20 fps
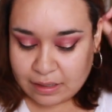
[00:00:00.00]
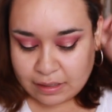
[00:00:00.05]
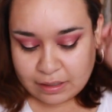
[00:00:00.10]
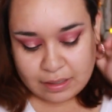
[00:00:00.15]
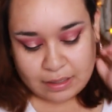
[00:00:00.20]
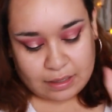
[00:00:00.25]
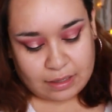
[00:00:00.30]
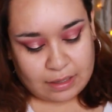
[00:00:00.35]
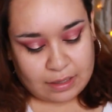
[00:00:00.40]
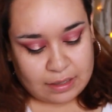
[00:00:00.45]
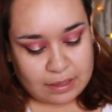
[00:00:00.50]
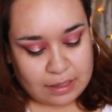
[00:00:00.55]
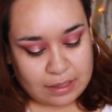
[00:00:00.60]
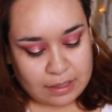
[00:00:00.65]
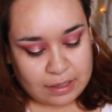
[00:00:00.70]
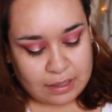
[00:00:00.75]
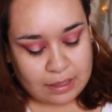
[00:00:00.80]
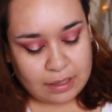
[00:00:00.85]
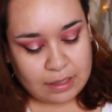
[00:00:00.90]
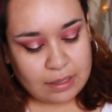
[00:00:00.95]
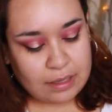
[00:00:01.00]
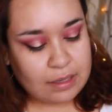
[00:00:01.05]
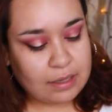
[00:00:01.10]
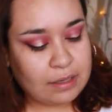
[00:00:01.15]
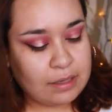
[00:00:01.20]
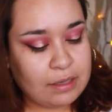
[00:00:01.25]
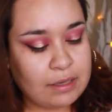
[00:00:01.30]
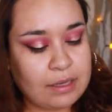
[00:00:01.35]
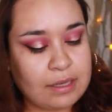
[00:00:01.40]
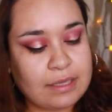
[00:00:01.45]
Okay, and then
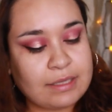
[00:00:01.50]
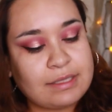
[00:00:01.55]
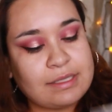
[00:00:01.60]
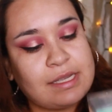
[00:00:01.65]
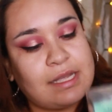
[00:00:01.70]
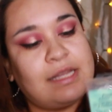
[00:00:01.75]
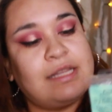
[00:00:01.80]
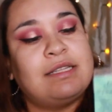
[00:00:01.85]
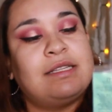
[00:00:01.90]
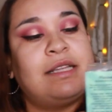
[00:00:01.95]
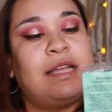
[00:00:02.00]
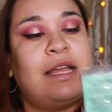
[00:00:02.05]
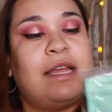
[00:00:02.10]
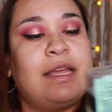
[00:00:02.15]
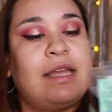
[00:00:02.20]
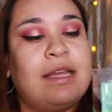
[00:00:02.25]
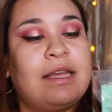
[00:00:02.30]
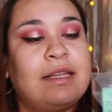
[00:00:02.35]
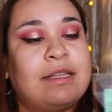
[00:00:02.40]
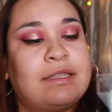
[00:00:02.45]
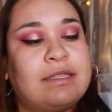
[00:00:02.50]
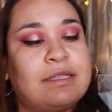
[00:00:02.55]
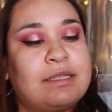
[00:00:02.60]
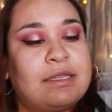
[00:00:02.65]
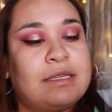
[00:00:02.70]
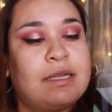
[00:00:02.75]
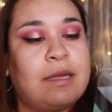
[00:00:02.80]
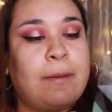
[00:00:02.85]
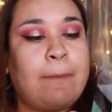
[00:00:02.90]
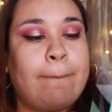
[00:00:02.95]
it says that
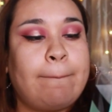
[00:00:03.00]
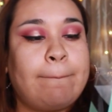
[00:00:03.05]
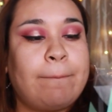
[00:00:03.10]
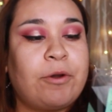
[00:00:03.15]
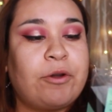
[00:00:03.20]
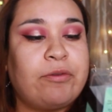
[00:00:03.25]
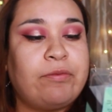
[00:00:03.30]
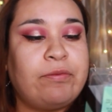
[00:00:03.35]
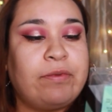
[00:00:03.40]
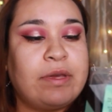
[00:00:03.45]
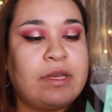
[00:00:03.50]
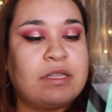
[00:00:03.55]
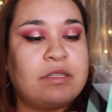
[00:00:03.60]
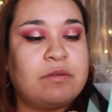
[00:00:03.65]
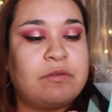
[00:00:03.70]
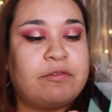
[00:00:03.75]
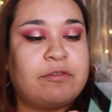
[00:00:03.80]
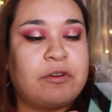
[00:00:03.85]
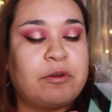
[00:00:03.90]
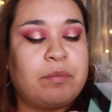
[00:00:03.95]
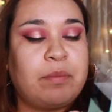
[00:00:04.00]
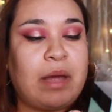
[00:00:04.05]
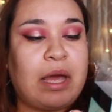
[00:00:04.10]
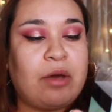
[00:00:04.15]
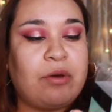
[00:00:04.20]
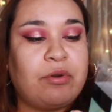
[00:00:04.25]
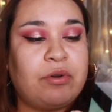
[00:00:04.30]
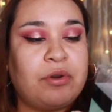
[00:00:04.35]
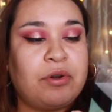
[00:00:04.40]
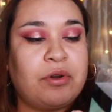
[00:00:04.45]
it's perfect for
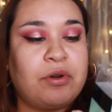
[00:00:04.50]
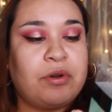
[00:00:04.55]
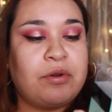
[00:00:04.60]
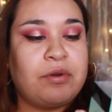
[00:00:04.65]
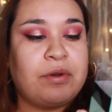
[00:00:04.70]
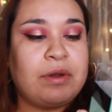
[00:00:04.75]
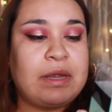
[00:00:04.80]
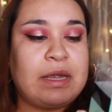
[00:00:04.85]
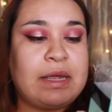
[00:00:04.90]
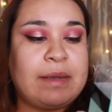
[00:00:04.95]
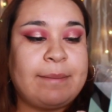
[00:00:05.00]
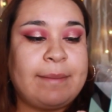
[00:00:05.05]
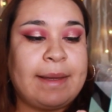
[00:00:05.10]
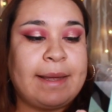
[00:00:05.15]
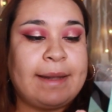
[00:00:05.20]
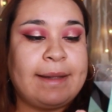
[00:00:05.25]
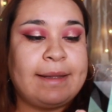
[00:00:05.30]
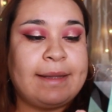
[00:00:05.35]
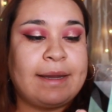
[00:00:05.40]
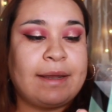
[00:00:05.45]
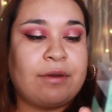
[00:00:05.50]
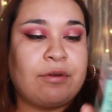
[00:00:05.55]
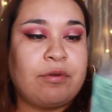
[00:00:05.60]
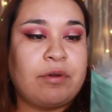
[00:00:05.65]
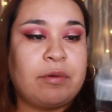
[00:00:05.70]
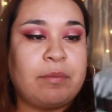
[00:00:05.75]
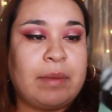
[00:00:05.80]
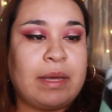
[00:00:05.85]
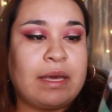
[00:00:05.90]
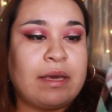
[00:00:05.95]
powder, cream, and
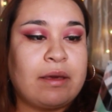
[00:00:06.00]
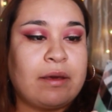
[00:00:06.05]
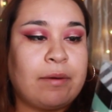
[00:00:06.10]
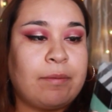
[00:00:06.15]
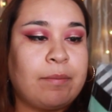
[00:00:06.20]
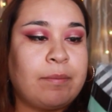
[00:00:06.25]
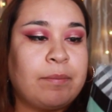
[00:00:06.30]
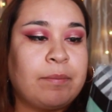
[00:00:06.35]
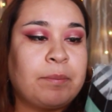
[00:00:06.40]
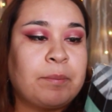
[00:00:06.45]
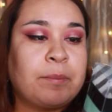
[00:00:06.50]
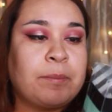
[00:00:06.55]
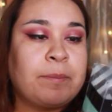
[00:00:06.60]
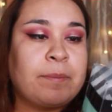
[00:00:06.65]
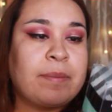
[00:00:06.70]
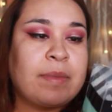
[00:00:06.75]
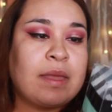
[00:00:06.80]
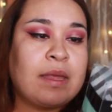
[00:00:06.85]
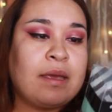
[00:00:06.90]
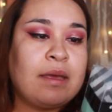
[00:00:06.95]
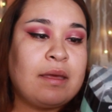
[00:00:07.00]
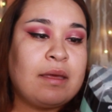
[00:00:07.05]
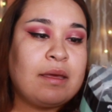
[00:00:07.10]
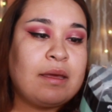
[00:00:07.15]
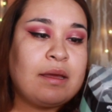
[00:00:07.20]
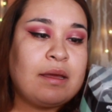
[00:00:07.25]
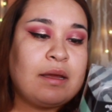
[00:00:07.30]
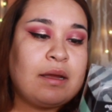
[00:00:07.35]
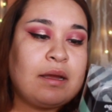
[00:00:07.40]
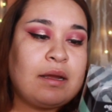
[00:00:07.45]
liquid makeup.
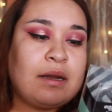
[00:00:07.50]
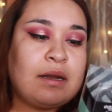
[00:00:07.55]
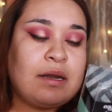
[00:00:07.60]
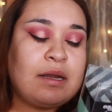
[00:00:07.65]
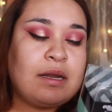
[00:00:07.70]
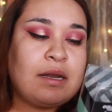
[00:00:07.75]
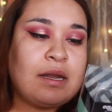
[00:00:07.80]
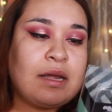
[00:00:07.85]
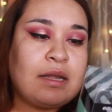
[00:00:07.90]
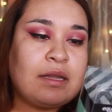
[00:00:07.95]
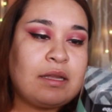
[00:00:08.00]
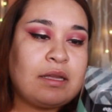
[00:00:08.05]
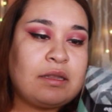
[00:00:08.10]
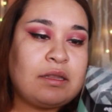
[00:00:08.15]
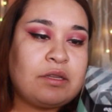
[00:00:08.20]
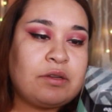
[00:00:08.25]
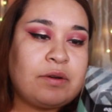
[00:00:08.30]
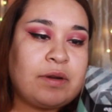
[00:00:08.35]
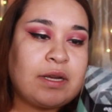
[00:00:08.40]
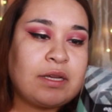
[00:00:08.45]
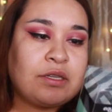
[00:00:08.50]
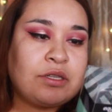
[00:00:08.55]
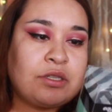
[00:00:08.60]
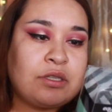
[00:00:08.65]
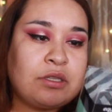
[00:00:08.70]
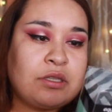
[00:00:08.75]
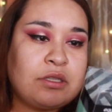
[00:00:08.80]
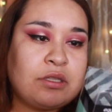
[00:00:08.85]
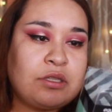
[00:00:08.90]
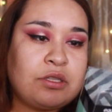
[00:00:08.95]
And then on the
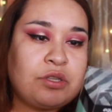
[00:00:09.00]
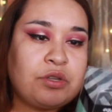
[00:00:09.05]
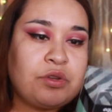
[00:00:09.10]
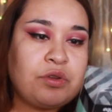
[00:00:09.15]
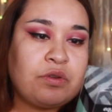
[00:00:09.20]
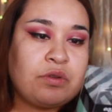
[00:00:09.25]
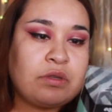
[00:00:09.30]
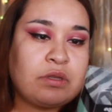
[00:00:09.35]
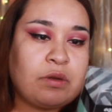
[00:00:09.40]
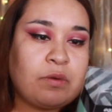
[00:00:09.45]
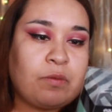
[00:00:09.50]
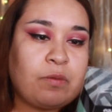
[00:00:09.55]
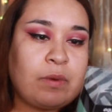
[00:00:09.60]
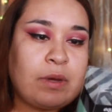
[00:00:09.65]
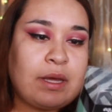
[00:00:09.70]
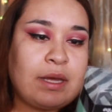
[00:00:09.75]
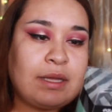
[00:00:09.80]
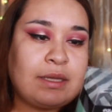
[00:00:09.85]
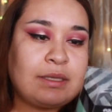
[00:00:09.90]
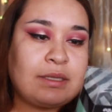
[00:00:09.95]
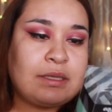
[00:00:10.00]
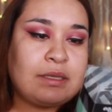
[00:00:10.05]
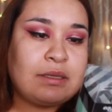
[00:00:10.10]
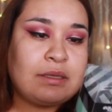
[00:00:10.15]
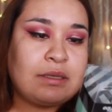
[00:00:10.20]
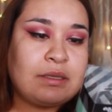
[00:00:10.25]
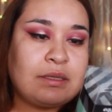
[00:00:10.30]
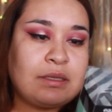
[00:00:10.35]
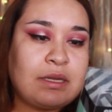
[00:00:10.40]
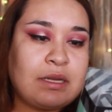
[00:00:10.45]
directions to use it wet,
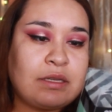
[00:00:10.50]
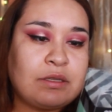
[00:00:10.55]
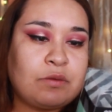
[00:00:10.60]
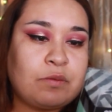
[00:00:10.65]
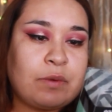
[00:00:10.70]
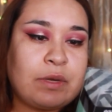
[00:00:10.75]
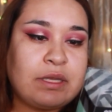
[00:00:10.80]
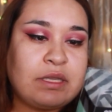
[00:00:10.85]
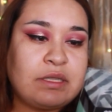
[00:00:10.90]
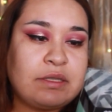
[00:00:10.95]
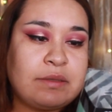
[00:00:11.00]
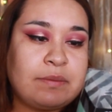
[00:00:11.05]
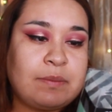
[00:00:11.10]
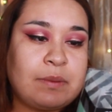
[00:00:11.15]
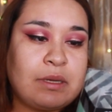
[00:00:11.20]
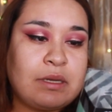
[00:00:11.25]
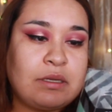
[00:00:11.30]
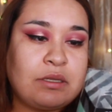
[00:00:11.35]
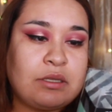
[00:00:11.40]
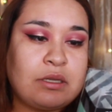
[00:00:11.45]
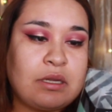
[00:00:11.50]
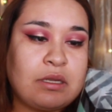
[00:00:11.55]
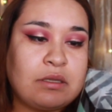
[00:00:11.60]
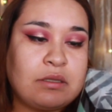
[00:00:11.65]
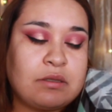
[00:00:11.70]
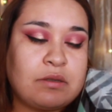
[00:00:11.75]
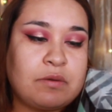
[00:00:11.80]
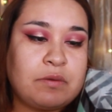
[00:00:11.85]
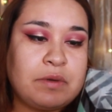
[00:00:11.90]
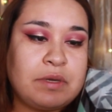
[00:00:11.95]
it says wet sponge and
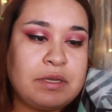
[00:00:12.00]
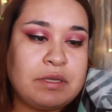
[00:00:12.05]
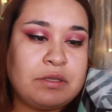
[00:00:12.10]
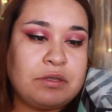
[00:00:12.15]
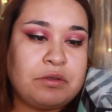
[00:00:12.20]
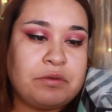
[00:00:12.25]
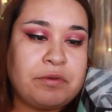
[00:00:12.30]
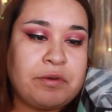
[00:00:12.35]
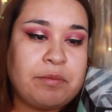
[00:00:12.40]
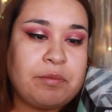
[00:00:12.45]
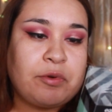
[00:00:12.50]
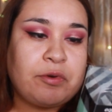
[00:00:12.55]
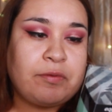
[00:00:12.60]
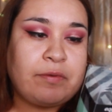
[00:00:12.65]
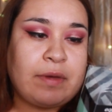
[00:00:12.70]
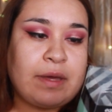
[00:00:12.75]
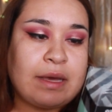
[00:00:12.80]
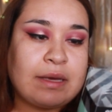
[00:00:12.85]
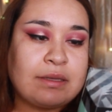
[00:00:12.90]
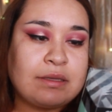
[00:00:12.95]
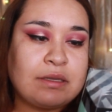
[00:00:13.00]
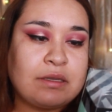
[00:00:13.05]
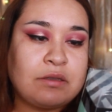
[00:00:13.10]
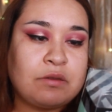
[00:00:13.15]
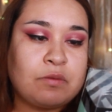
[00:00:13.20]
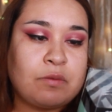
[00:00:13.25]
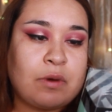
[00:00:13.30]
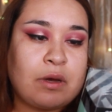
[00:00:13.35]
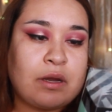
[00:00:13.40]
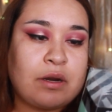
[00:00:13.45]
squeeze to remove
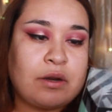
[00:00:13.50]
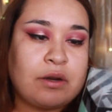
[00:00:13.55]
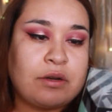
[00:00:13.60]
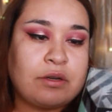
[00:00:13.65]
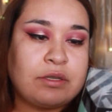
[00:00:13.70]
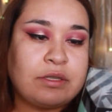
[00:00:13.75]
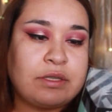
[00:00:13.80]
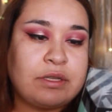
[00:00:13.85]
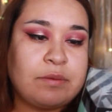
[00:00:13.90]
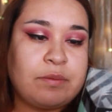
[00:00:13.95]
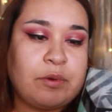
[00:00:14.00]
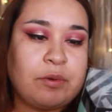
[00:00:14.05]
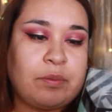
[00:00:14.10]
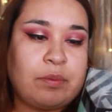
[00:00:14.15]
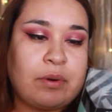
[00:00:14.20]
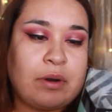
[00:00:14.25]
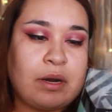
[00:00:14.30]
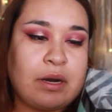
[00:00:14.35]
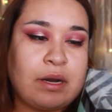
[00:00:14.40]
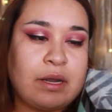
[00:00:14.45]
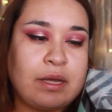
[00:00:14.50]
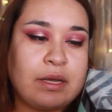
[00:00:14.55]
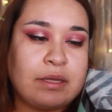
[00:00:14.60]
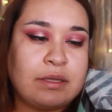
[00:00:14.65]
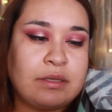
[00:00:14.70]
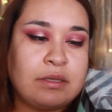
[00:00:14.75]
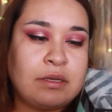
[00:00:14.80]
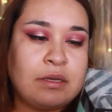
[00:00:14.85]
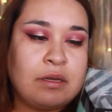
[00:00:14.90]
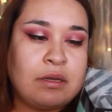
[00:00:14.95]
excess water. Stipple
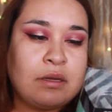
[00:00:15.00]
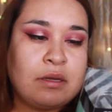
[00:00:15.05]
product